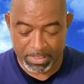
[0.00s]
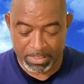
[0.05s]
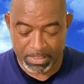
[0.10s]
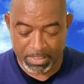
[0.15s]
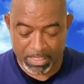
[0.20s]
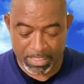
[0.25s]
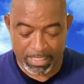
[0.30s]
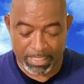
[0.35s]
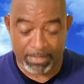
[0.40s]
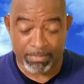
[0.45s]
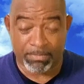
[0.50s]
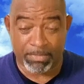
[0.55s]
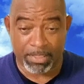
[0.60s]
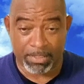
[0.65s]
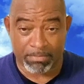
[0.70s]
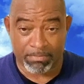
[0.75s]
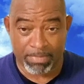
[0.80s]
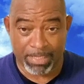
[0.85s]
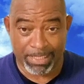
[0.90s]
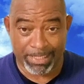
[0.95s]
I am not
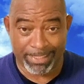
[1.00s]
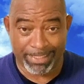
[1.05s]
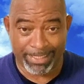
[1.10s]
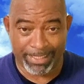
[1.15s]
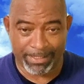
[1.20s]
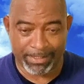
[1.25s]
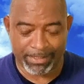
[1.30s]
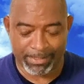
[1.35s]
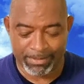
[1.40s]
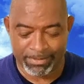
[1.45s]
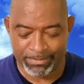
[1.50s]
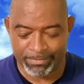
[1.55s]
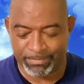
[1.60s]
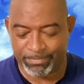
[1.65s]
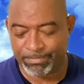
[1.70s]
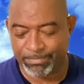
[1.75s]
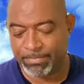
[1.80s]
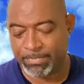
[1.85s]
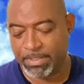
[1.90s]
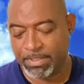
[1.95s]
medicated.
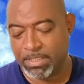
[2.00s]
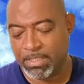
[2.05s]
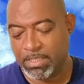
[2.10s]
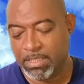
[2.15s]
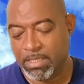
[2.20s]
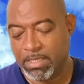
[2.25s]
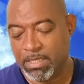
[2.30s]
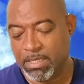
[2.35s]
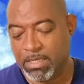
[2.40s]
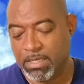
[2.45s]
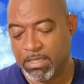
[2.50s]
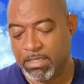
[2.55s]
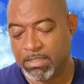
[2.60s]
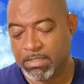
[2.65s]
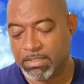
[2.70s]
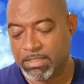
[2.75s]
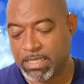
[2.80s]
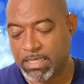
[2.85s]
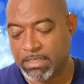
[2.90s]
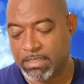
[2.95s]

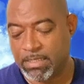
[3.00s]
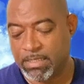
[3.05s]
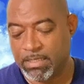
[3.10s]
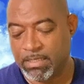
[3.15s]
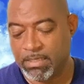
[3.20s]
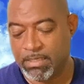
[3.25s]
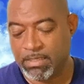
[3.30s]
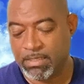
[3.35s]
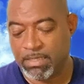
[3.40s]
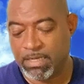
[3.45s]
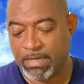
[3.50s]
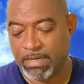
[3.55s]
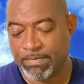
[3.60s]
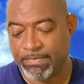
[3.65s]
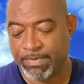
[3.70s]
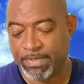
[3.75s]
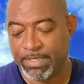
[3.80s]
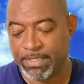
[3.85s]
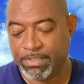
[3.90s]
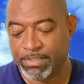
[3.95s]
Started having
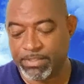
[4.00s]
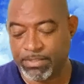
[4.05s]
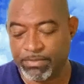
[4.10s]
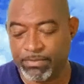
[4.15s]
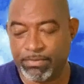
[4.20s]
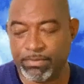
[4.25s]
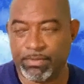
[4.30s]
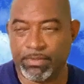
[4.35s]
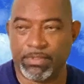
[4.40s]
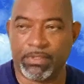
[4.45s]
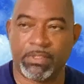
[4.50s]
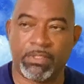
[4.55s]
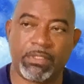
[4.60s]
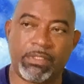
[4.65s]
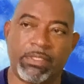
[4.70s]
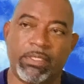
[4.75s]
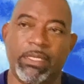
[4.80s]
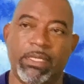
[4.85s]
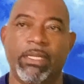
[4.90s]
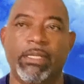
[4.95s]

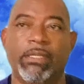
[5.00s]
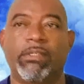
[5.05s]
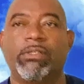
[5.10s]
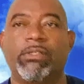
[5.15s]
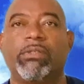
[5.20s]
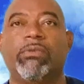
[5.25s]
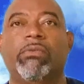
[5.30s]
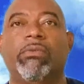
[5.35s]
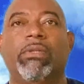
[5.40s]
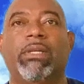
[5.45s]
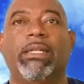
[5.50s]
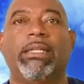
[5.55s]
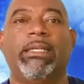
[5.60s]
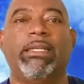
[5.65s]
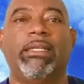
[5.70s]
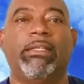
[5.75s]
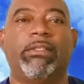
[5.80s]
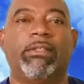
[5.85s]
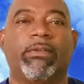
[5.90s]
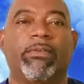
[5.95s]
issues in school at the
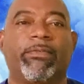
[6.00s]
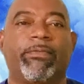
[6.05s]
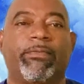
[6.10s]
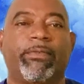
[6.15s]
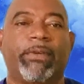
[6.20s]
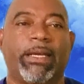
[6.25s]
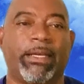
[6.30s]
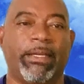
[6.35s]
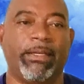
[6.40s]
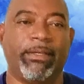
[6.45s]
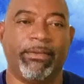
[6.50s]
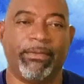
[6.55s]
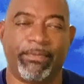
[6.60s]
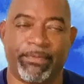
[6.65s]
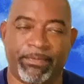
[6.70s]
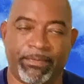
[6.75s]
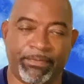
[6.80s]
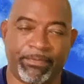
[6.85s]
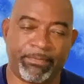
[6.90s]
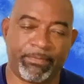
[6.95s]
age of
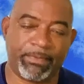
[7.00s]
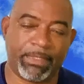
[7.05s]
5.